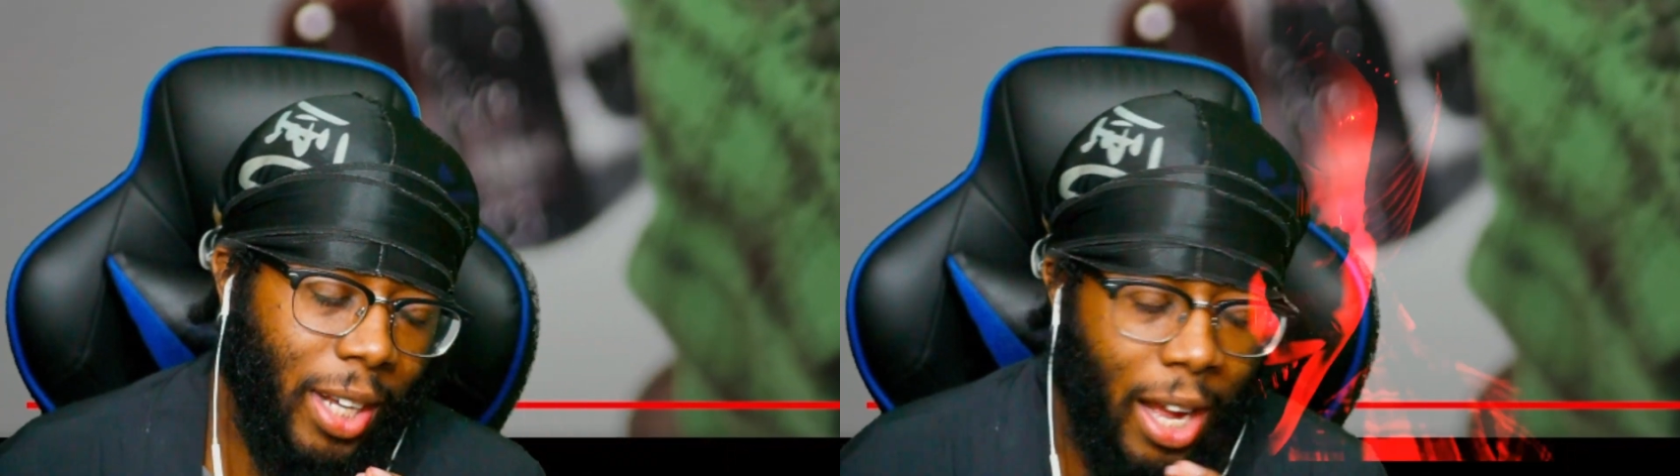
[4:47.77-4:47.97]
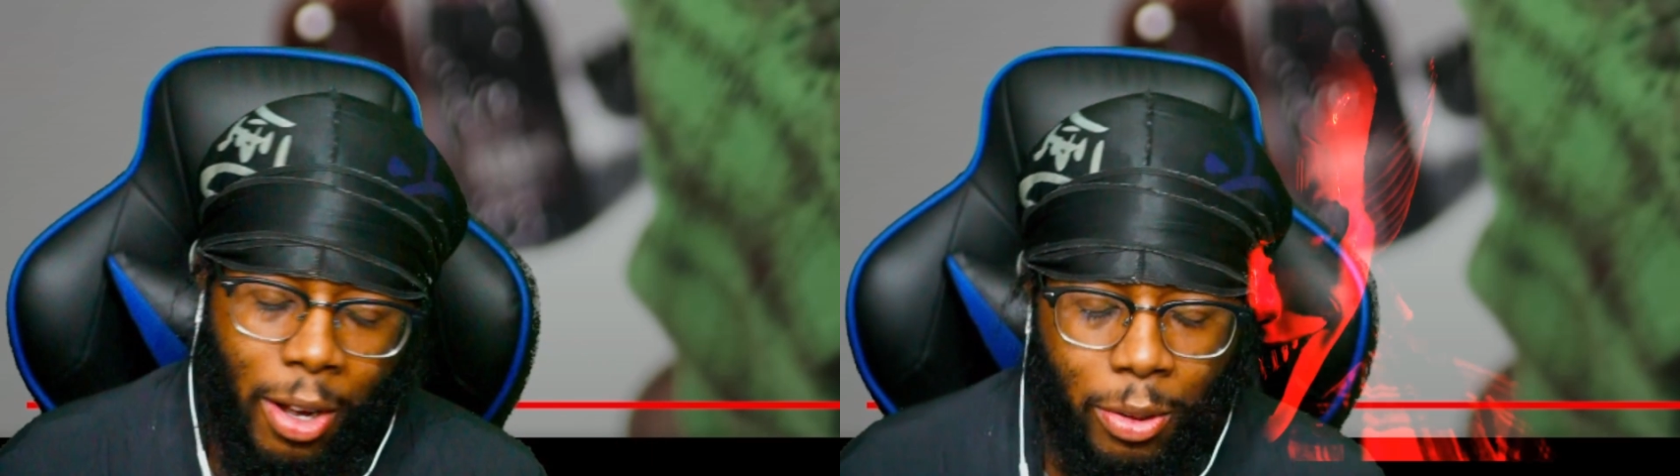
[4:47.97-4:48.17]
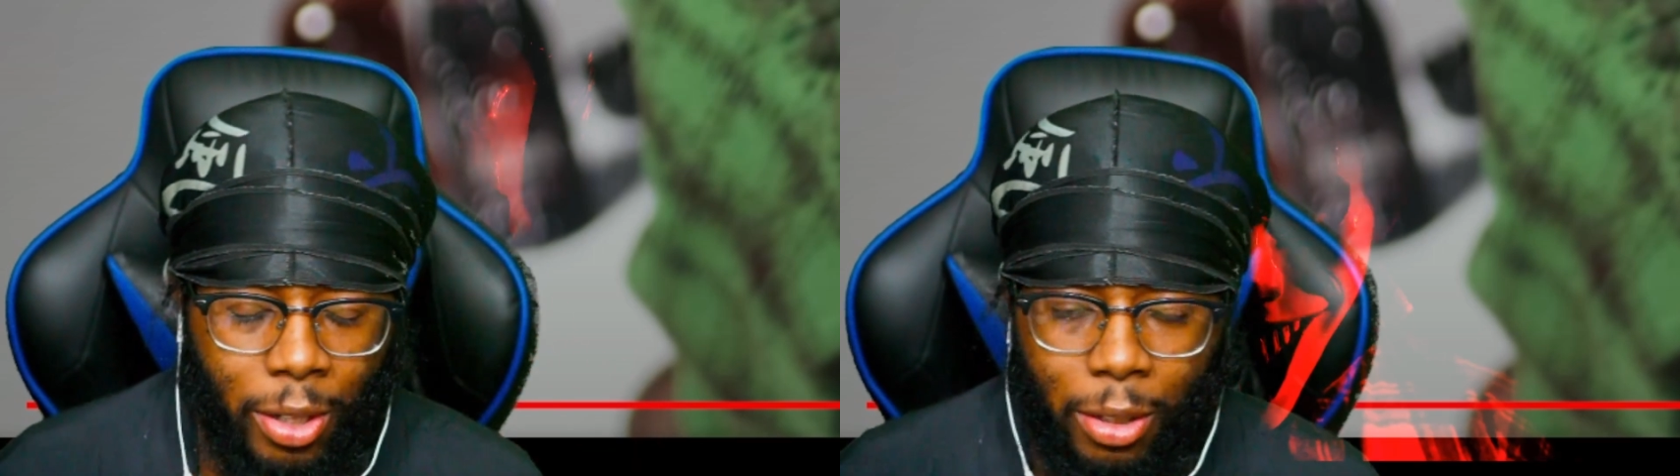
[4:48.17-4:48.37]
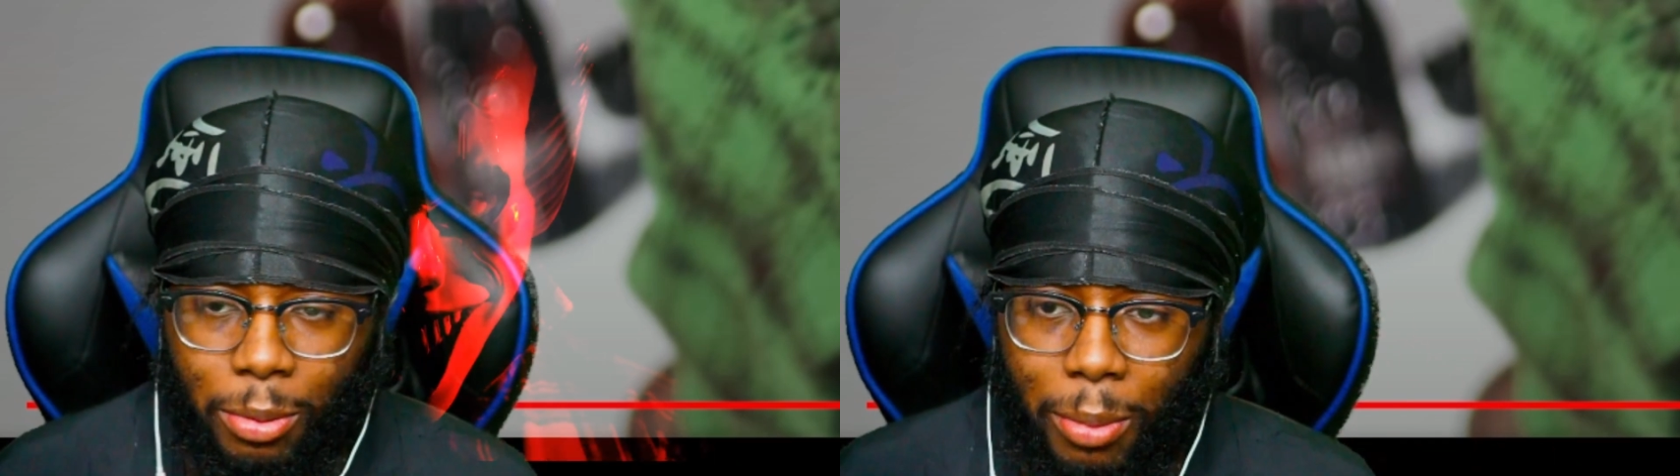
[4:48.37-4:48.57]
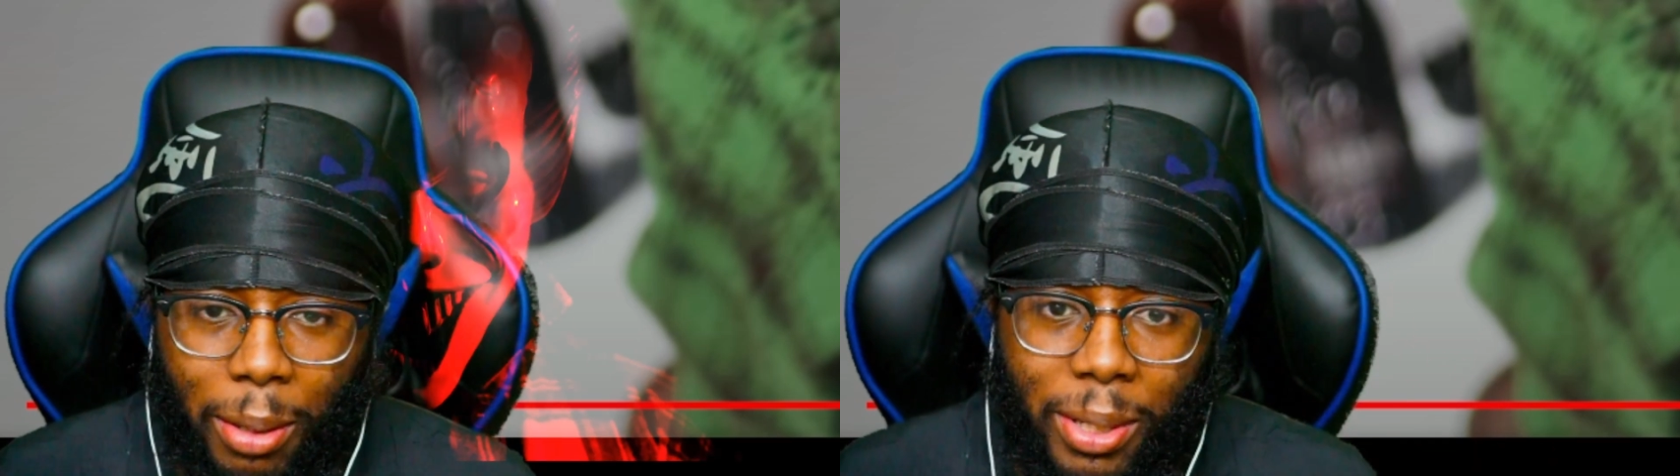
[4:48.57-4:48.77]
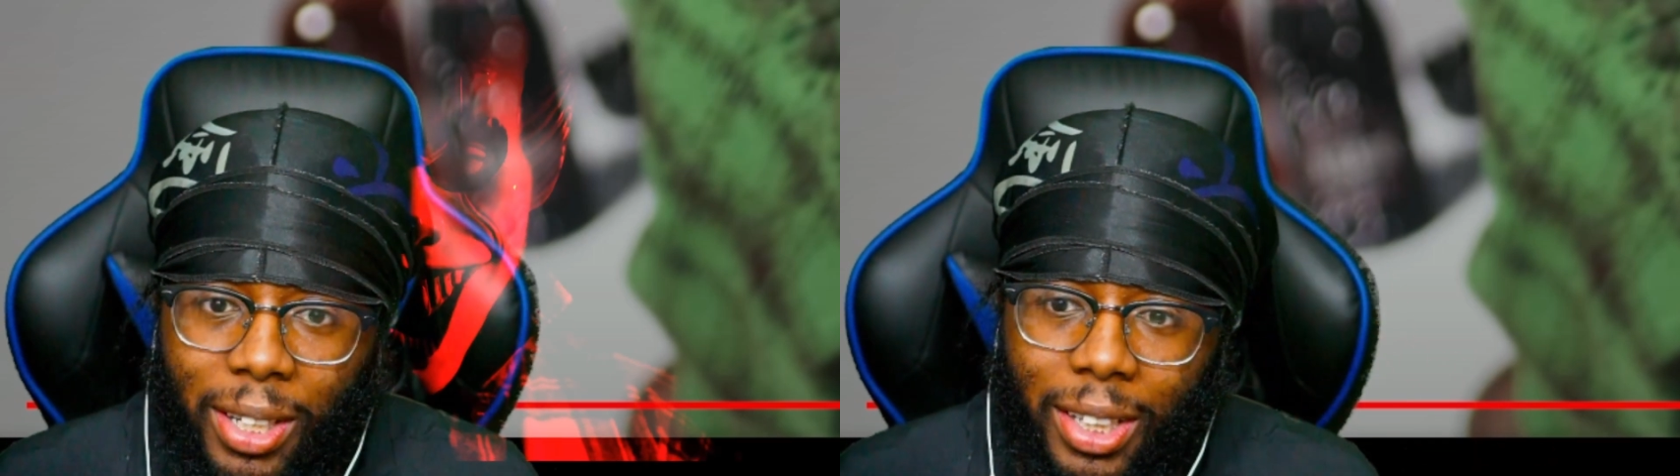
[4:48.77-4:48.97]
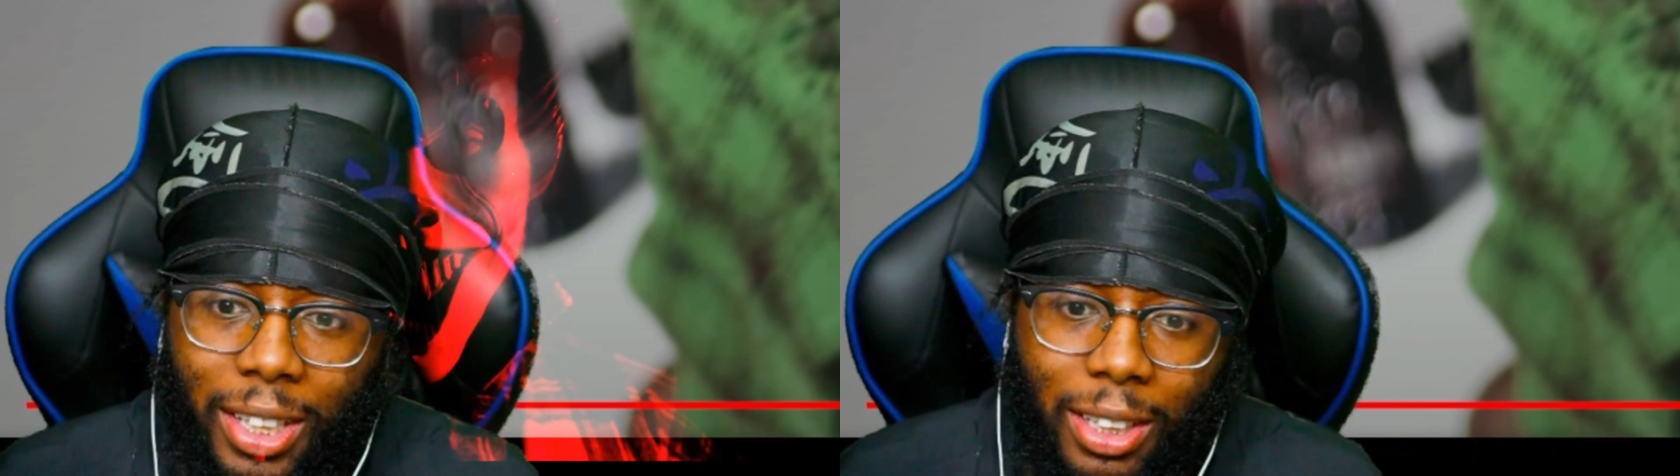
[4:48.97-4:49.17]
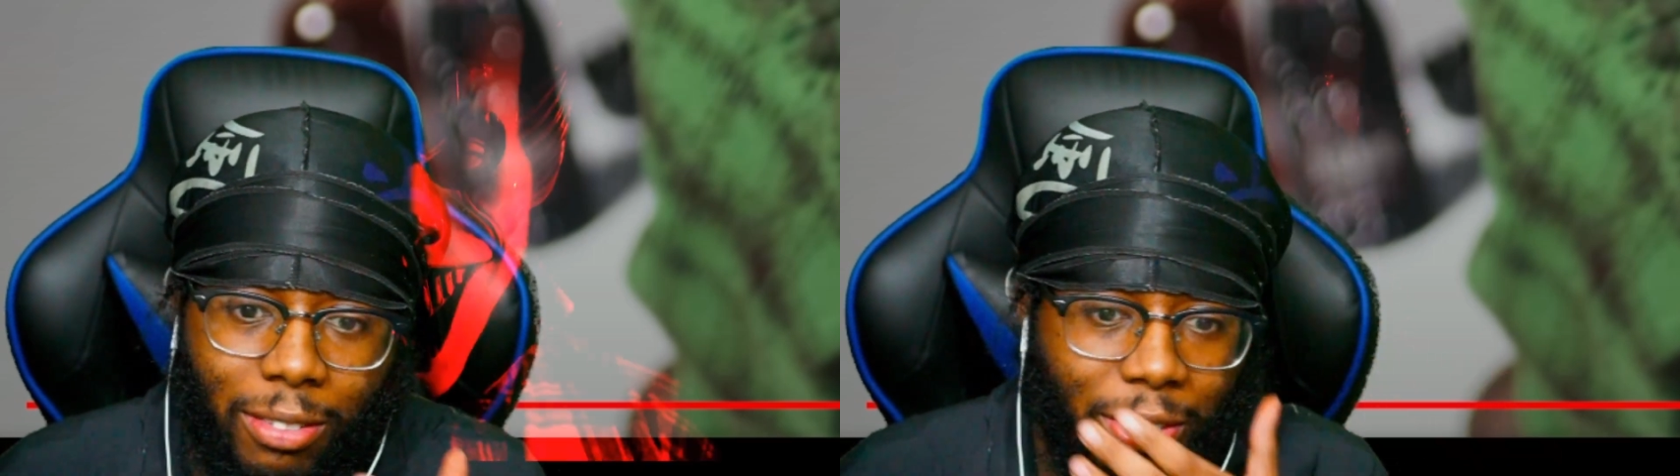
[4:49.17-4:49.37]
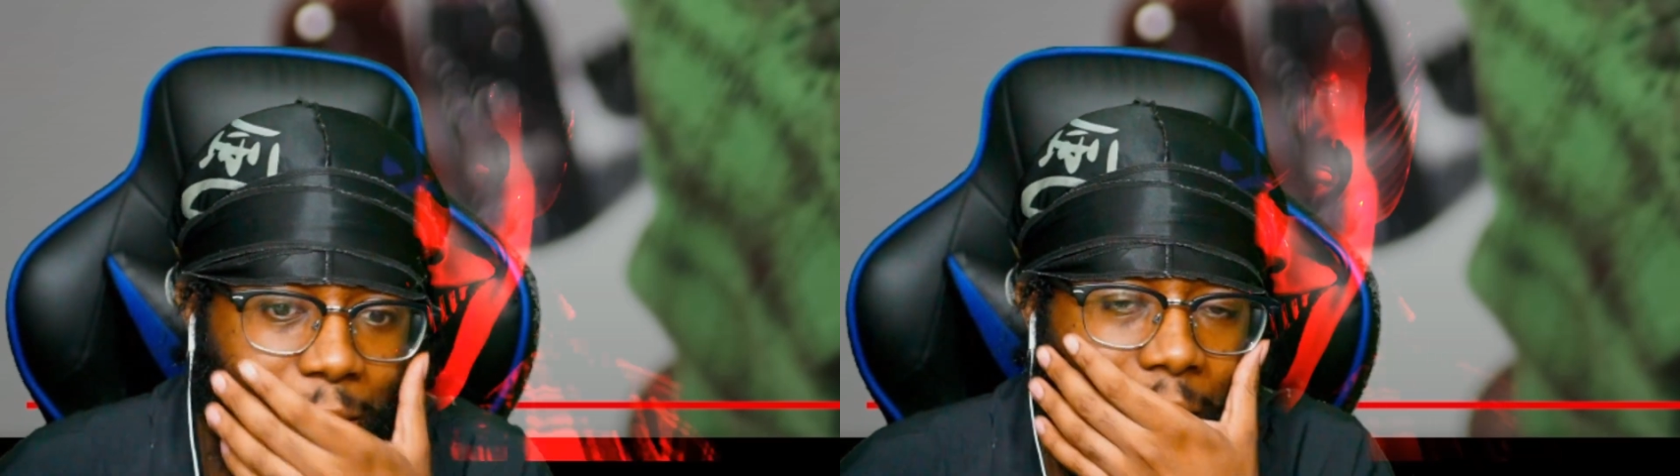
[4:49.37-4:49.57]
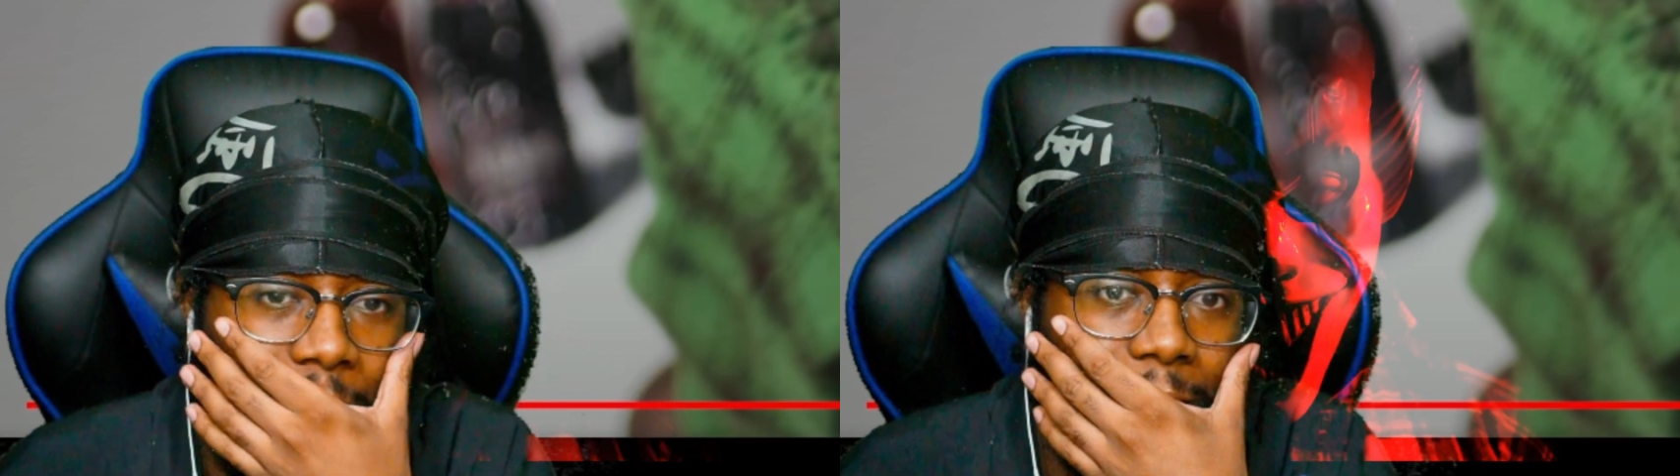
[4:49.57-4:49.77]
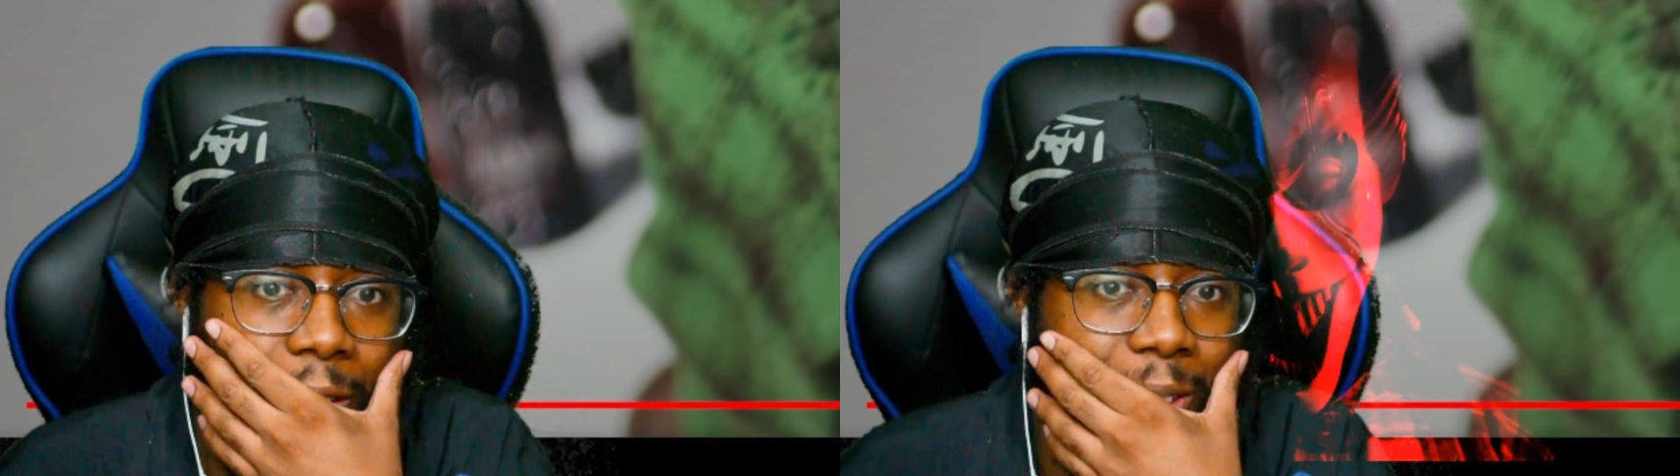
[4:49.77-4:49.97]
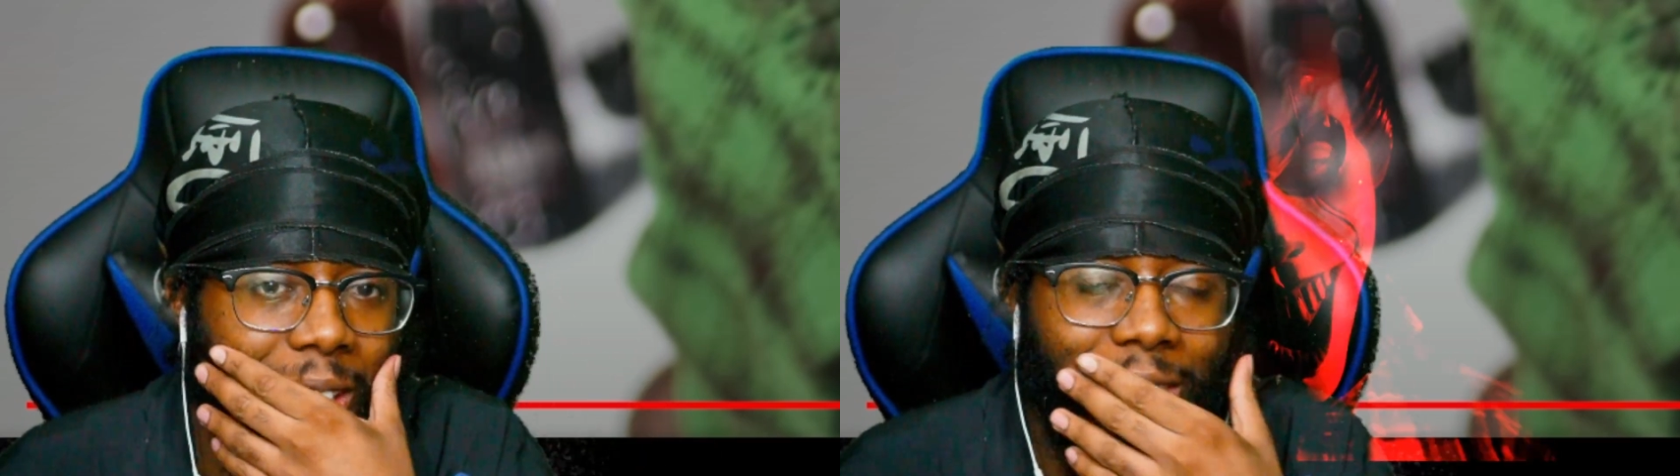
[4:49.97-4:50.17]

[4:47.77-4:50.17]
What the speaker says: I don't know. Maybe he a killer for. I don't know.